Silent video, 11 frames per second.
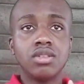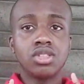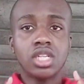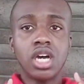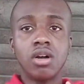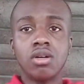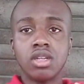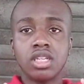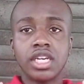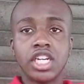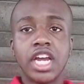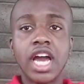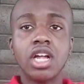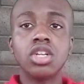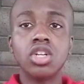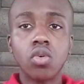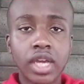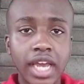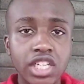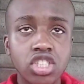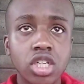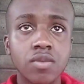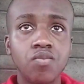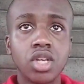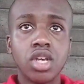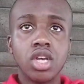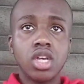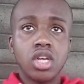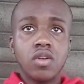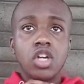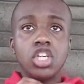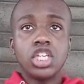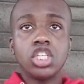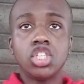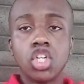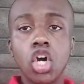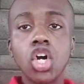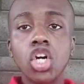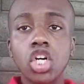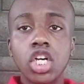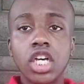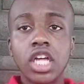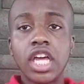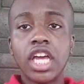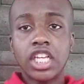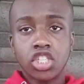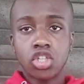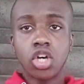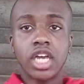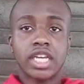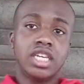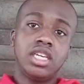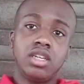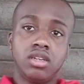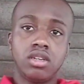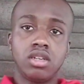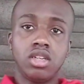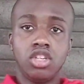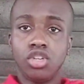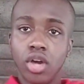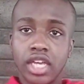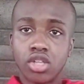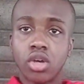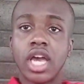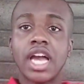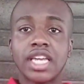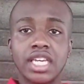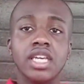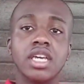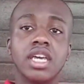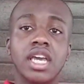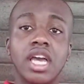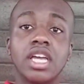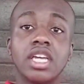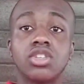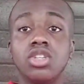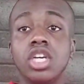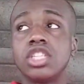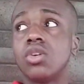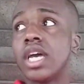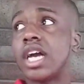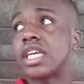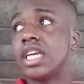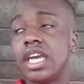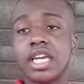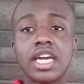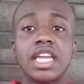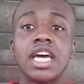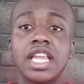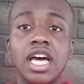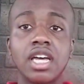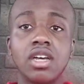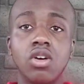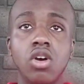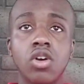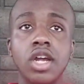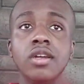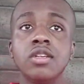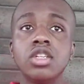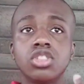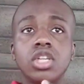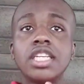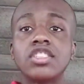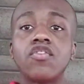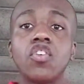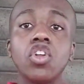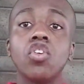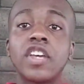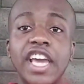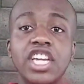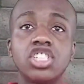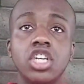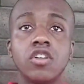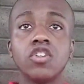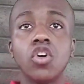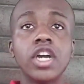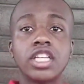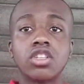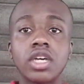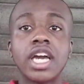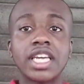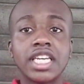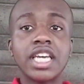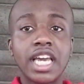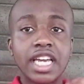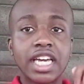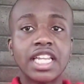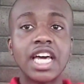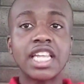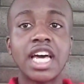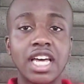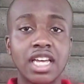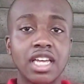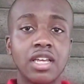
So now, letter L, location. Yo estoy aquí. Yo estoy aquí. Estoy aquí en Canadá. Alright? So that's for location. Yo estoy aquí en Canadá.